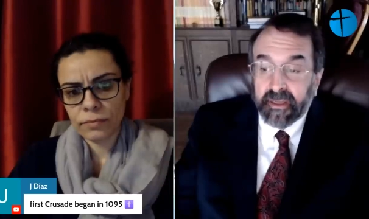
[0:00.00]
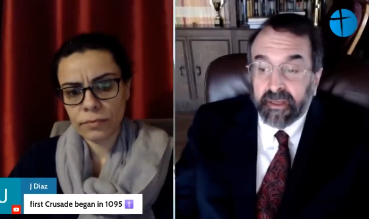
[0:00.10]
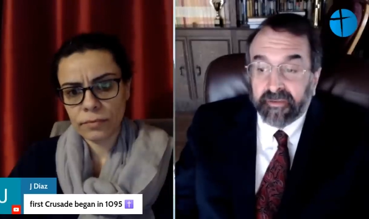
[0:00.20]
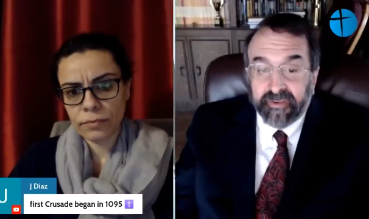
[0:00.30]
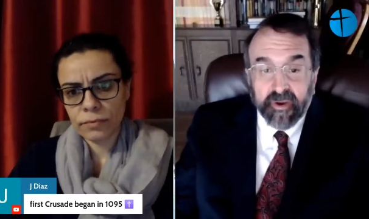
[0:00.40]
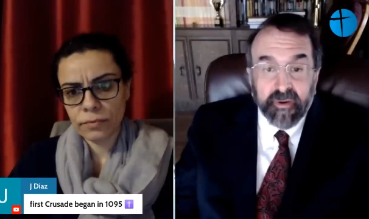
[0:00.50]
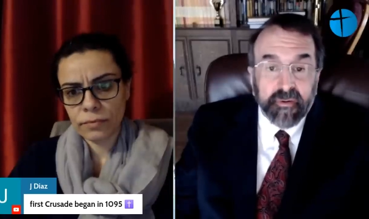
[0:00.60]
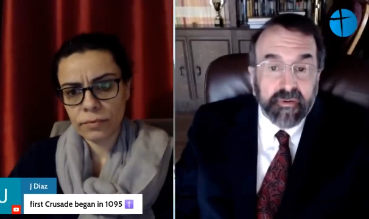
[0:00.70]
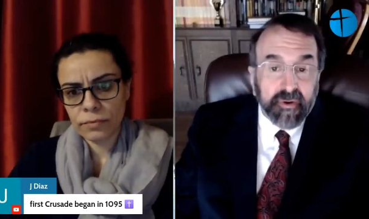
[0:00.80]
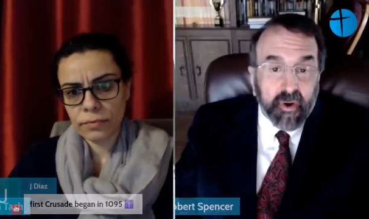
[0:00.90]

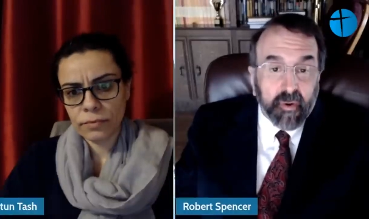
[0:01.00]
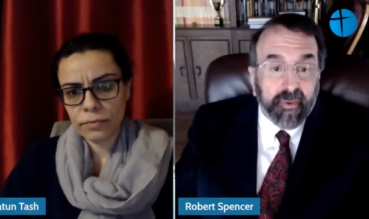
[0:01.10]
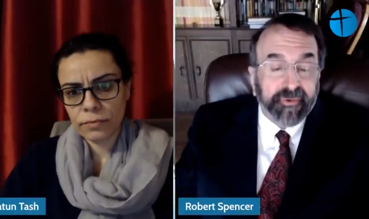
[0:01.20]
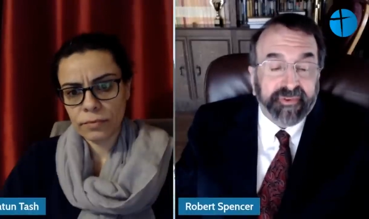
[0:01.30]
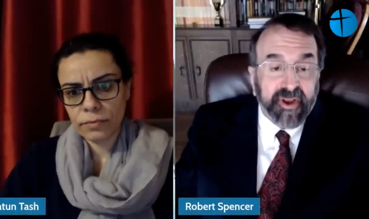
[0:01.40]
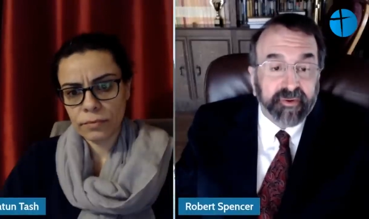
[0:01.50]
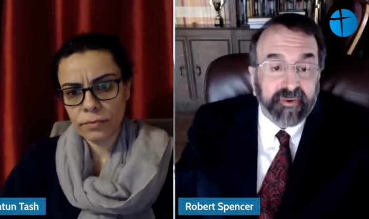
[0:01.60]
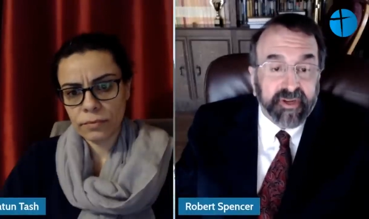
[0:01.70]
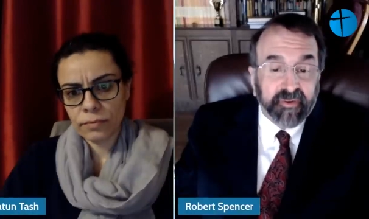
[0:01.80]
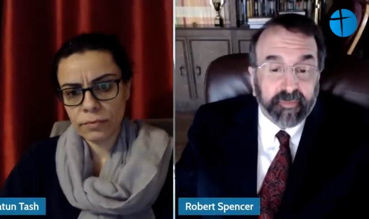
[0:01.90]
Speaker 1: so almost 100
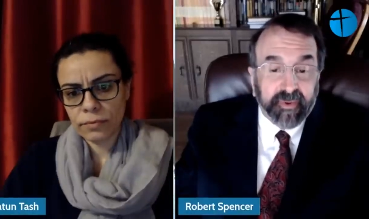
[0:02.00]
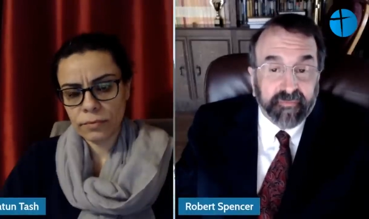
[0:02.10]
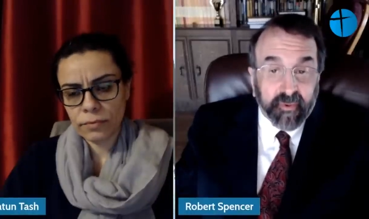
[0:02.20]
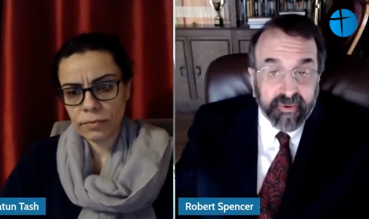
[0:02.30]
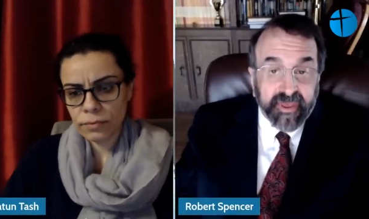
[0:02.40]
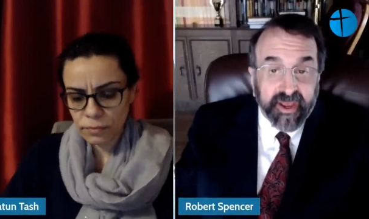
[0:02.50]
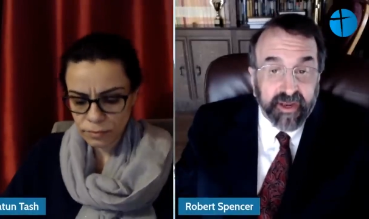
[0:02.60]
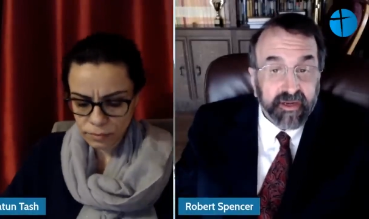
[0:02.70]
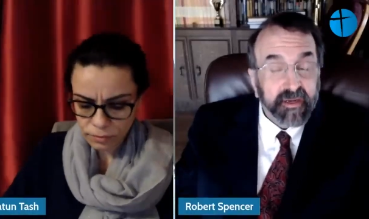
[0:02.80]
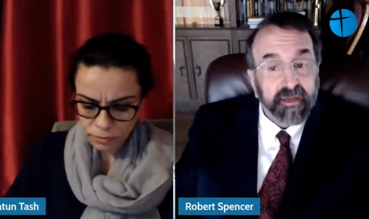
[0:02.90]
years before that
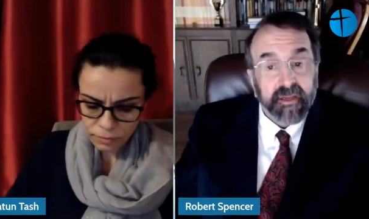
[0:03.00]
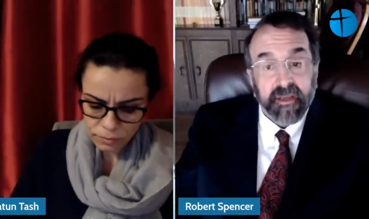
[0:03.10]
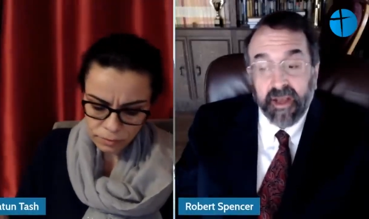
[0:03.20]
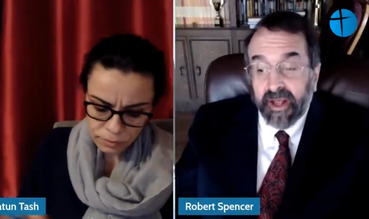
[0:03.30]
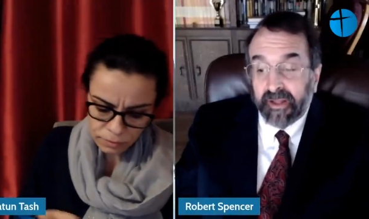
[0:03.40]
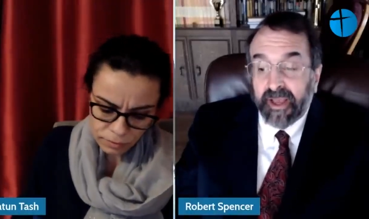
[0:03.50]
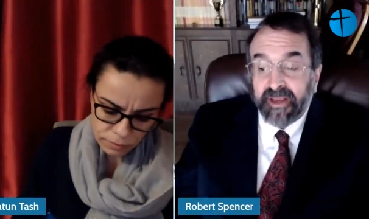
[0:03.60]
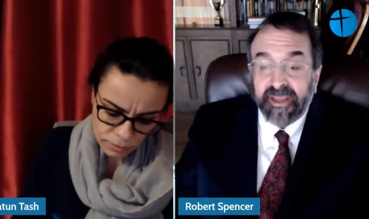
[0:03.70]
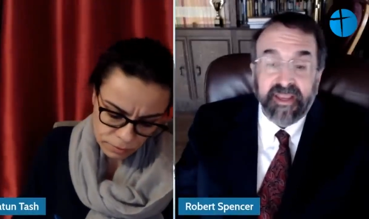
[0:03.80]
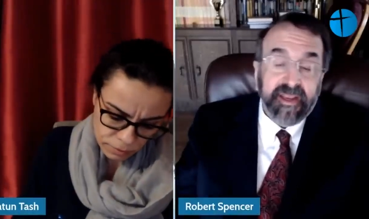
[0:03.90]

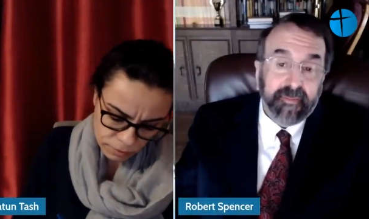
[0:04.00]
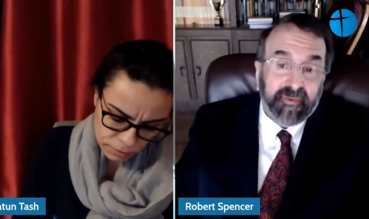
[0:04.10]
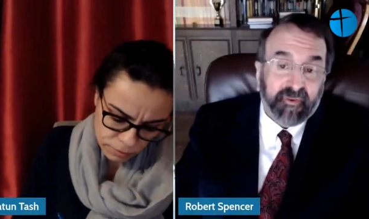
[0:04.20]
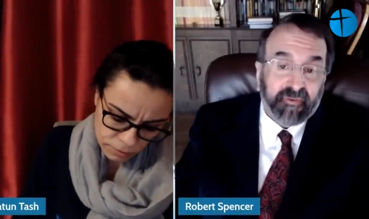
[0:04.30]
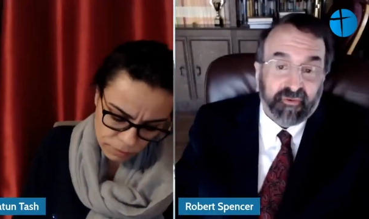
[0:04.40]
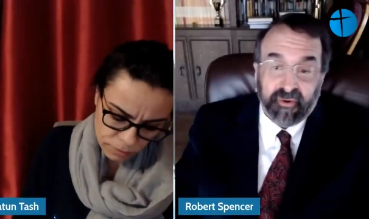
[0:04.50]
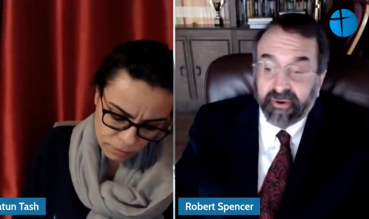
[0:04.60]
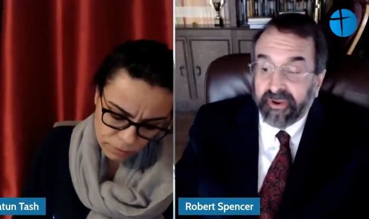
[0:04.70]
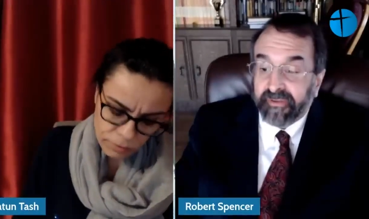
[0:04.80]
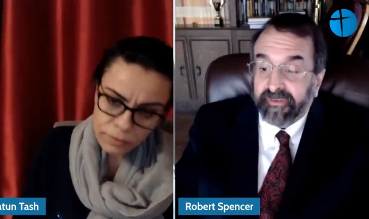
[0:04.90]
al-hakim
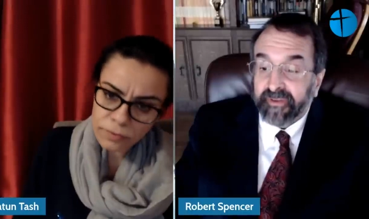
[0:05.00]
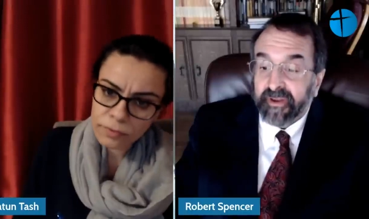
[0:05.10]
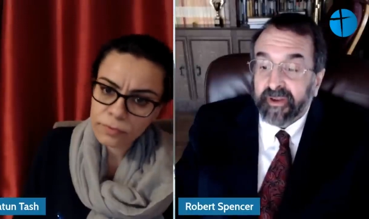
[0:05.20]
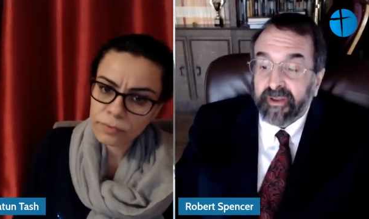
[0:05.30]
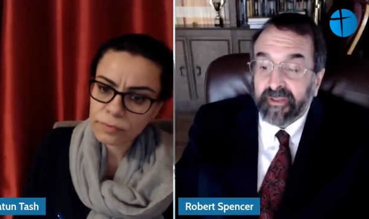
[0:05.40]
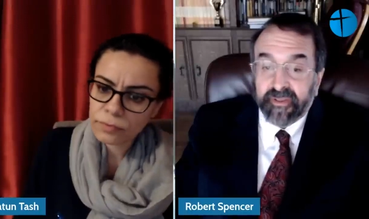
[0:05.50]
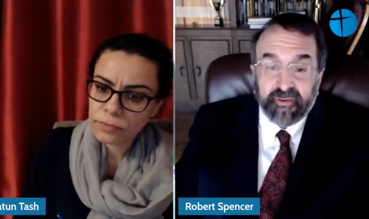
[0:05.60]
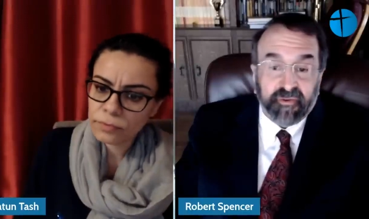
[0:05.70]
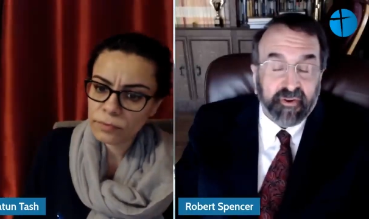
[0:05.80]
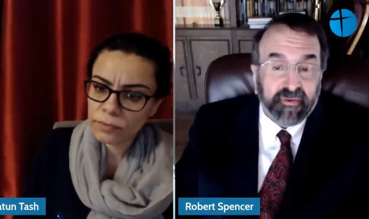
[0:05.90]
destroys the
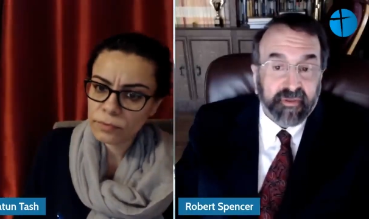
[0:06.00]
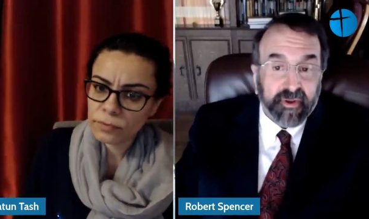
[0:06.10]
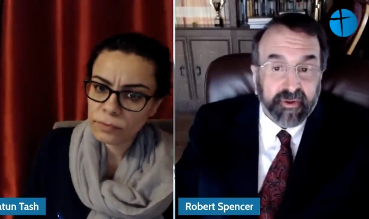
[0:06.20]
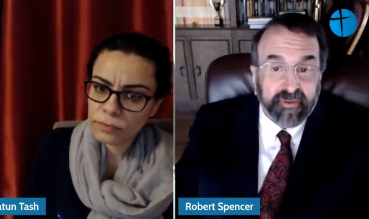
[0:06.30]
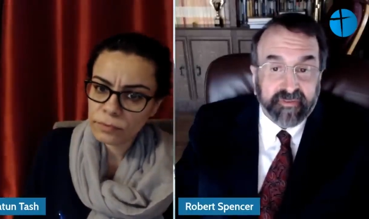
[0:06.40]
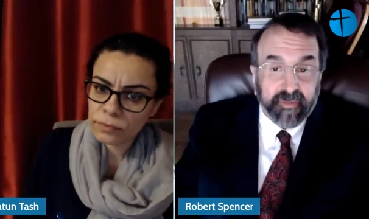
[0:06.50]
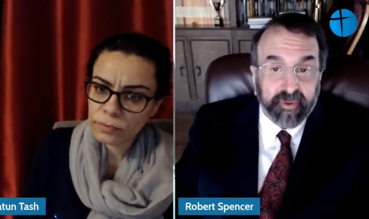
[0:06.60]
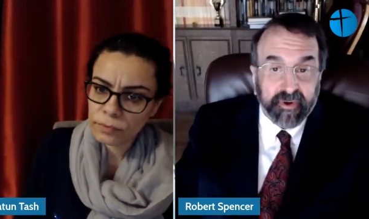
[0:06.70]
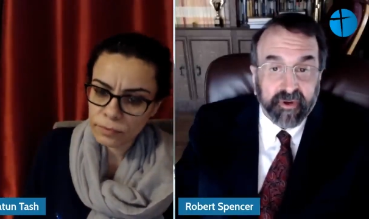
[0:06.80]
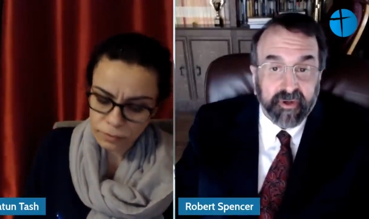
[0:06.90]
Church of the Holy
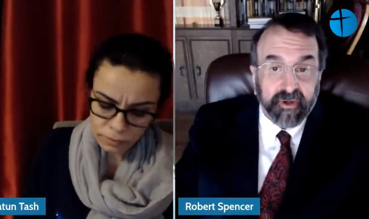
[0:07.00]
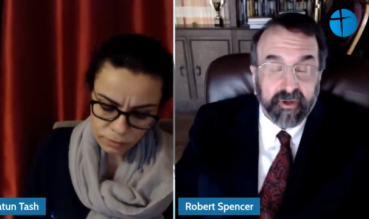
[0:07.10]
Sepulchre